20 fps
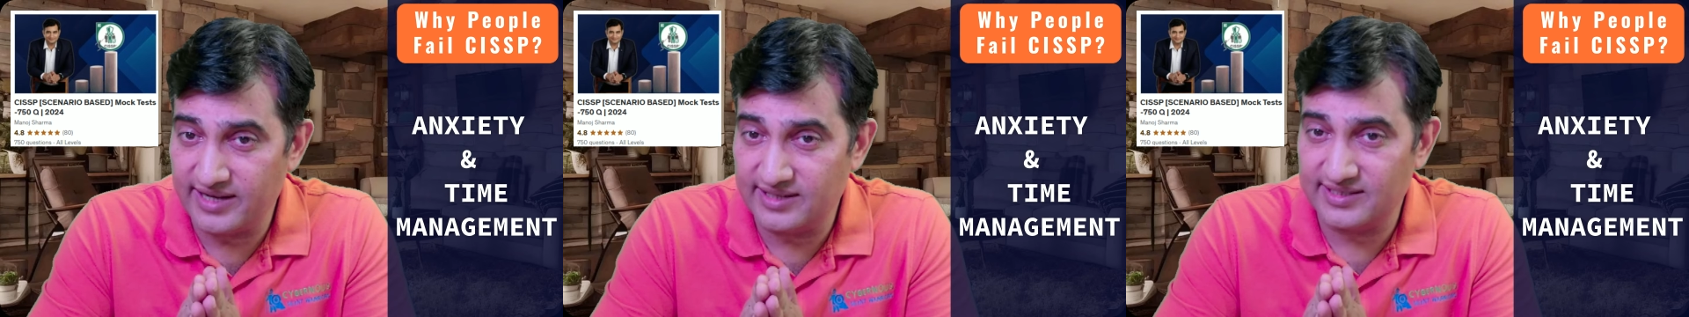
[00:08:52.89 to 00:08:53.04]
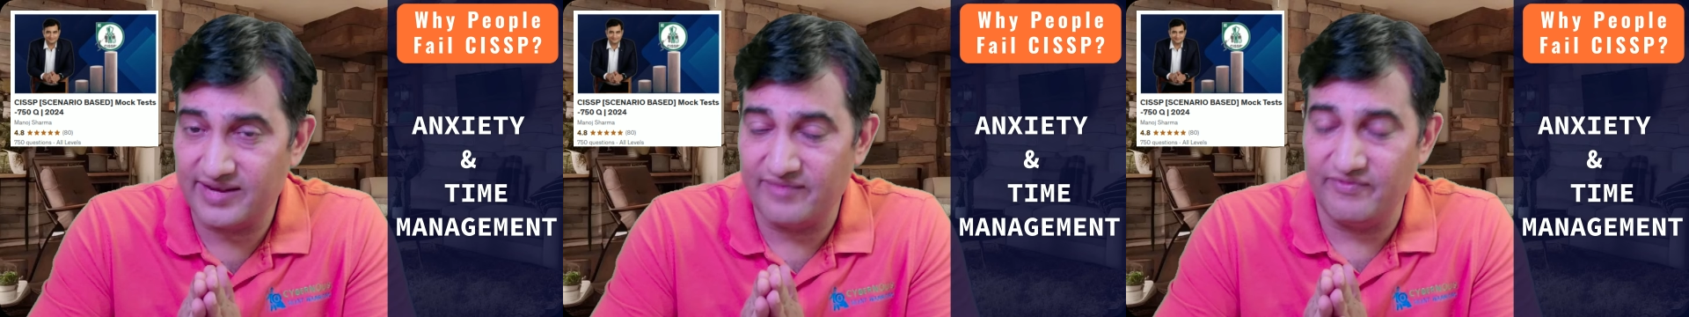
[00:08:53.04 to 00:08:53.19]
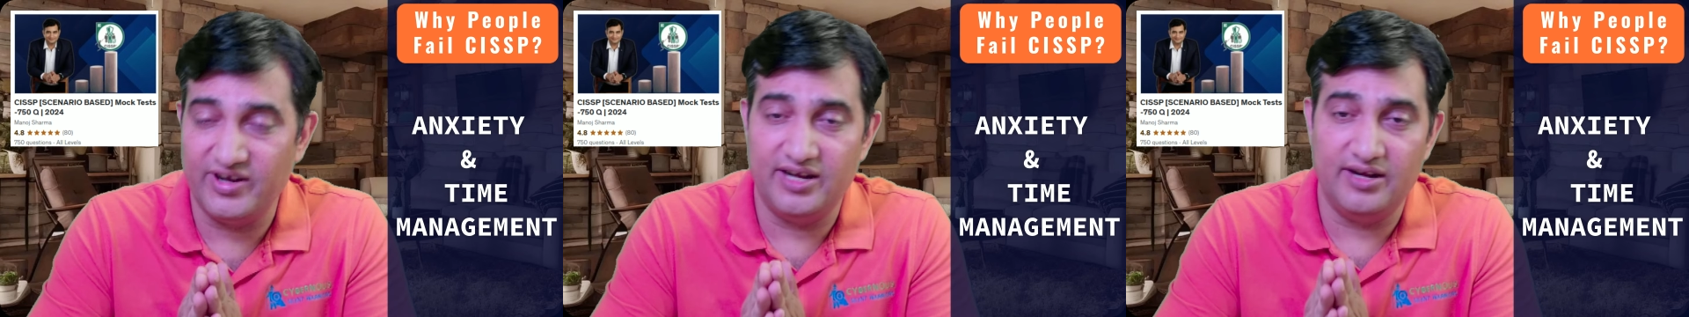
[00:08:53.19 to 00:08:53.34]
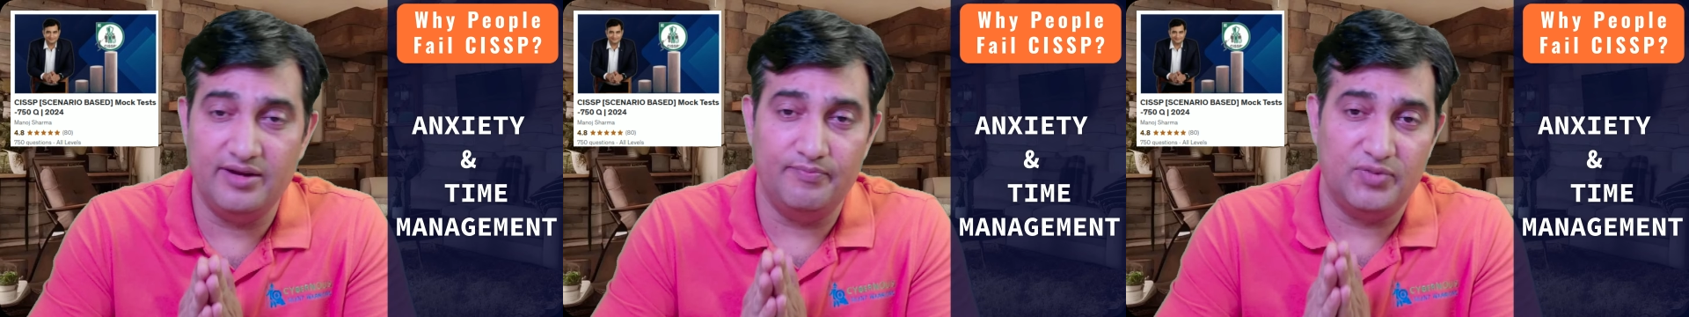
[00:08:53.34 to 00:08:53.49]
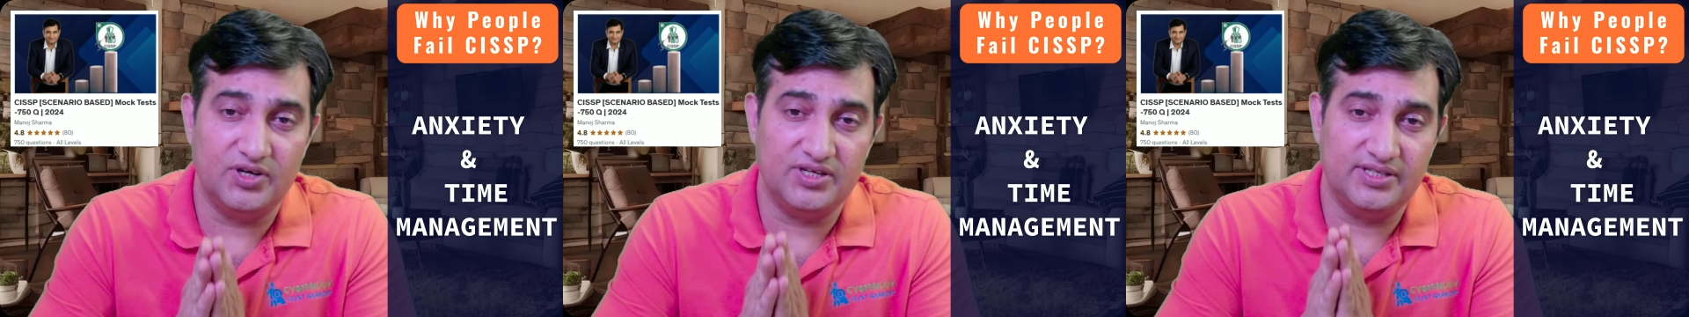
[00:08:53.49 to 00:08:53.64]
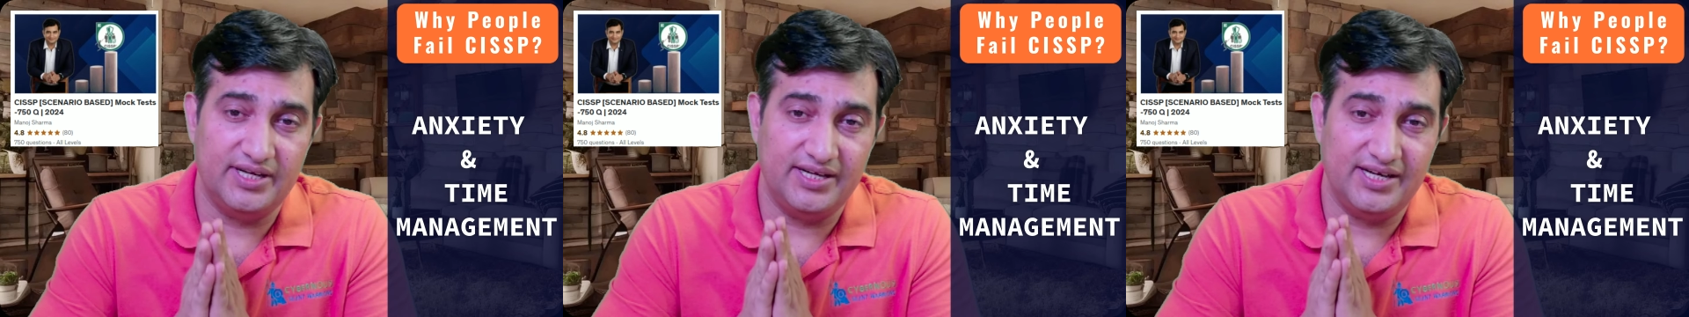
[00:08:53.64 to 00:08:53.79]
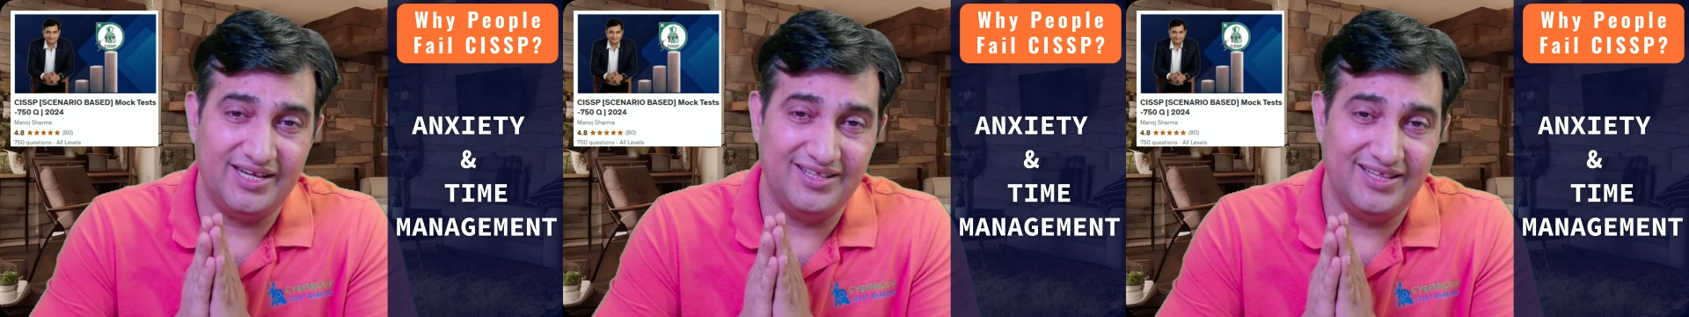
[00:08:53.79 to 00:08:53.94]

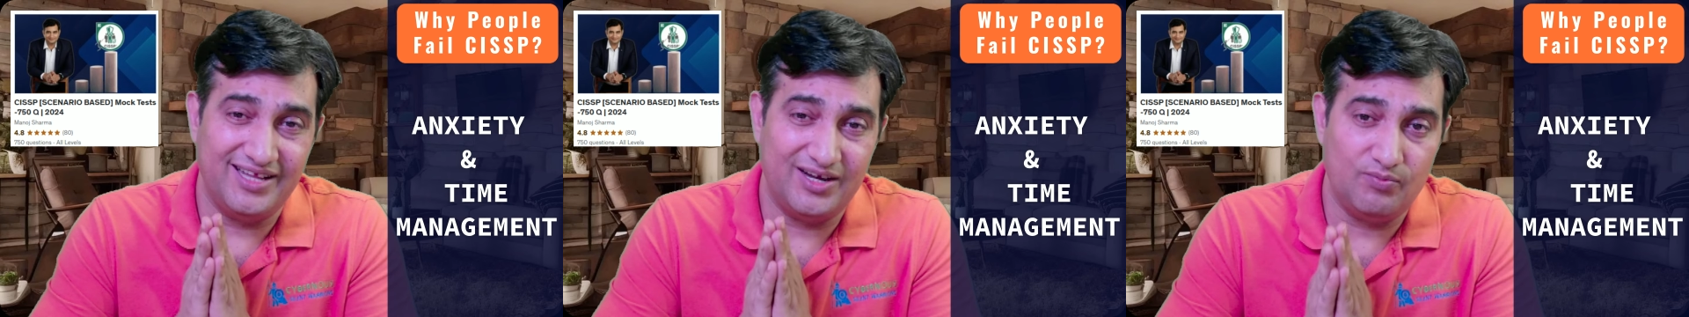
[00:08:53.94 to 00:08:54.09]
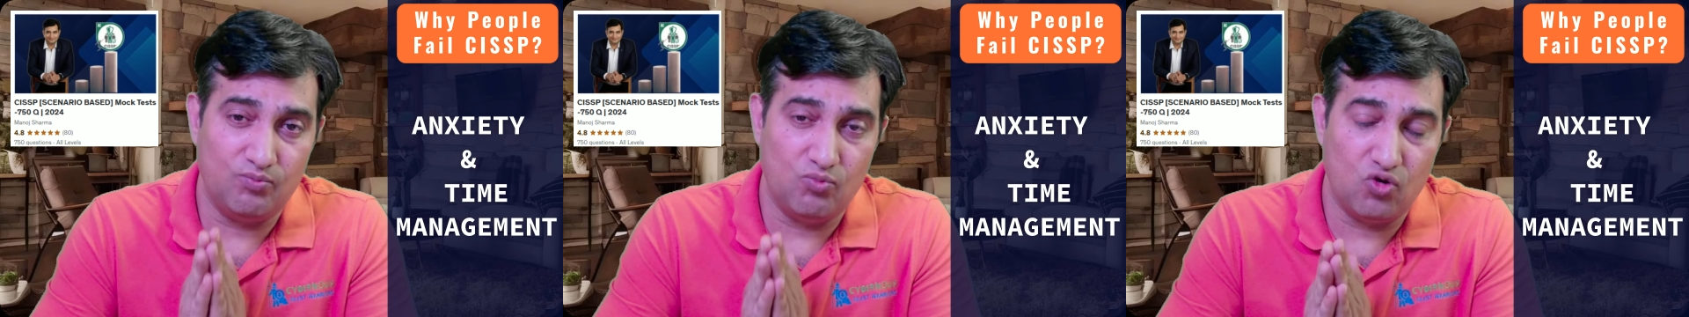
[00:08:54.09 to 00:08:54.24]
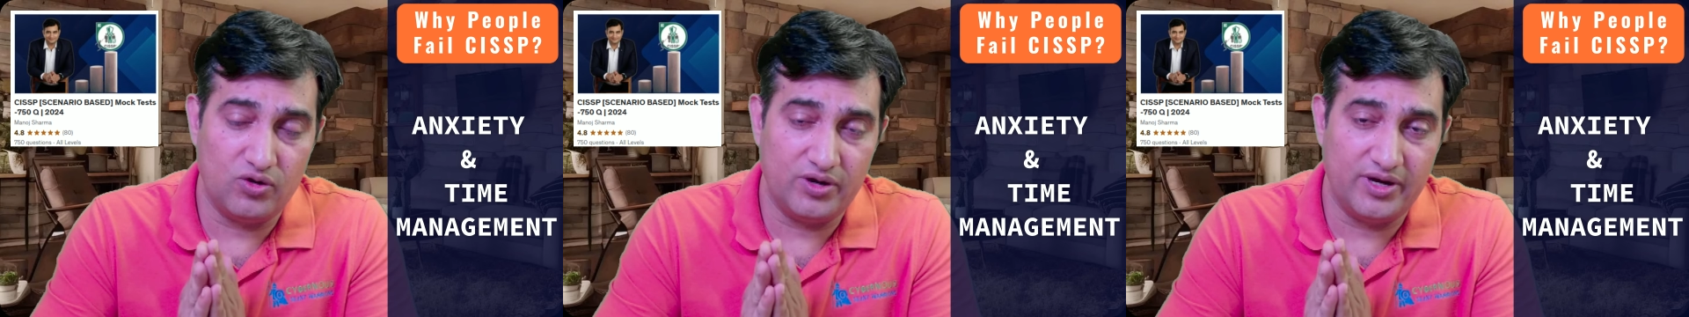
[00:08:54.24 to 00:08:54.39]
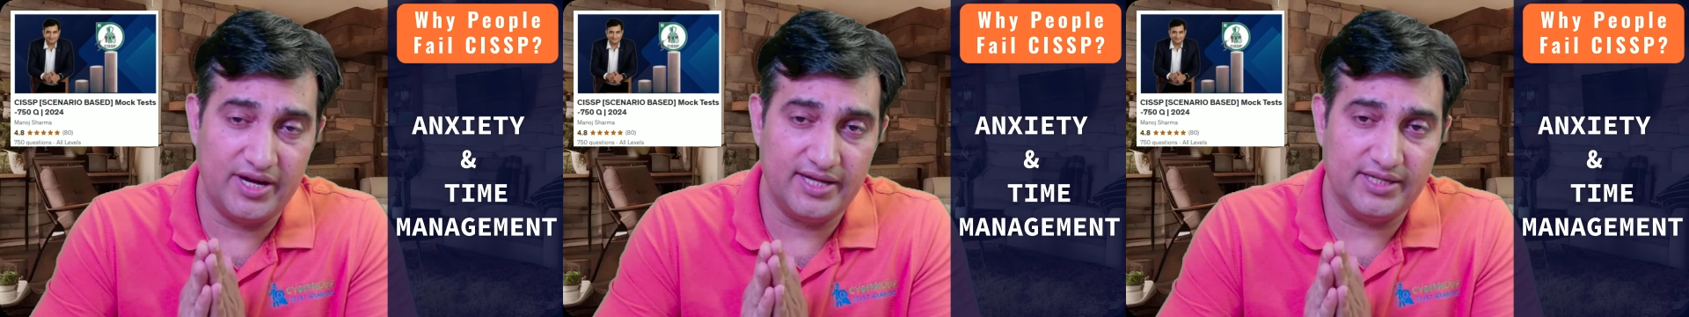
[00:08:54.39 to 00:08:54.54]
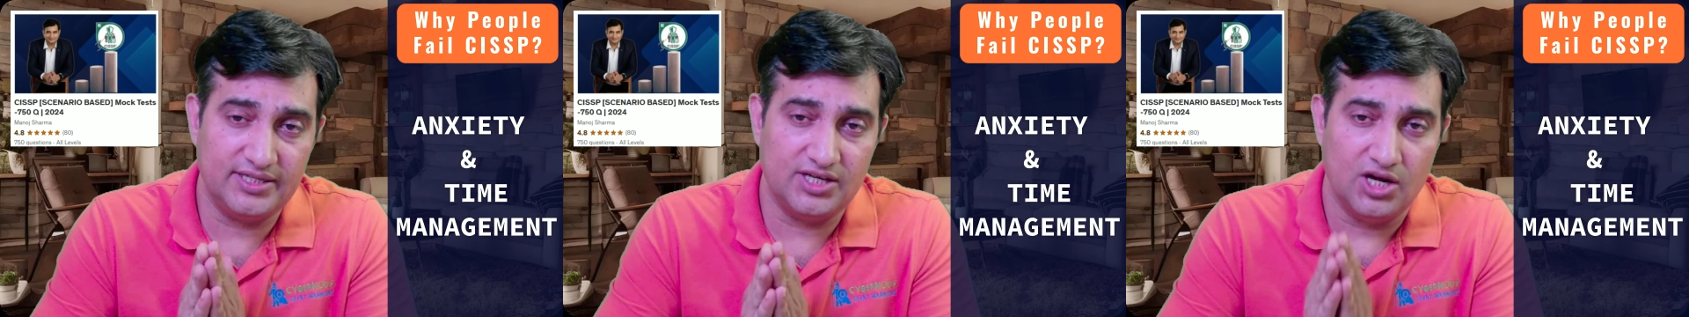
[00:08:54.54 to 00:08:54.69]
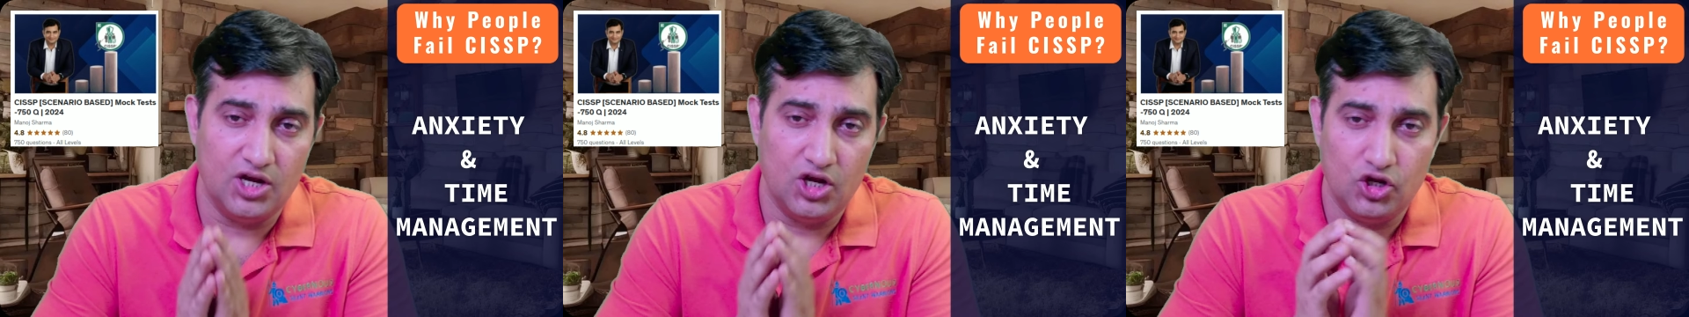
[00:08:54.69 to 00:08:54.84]
70% in that mock test,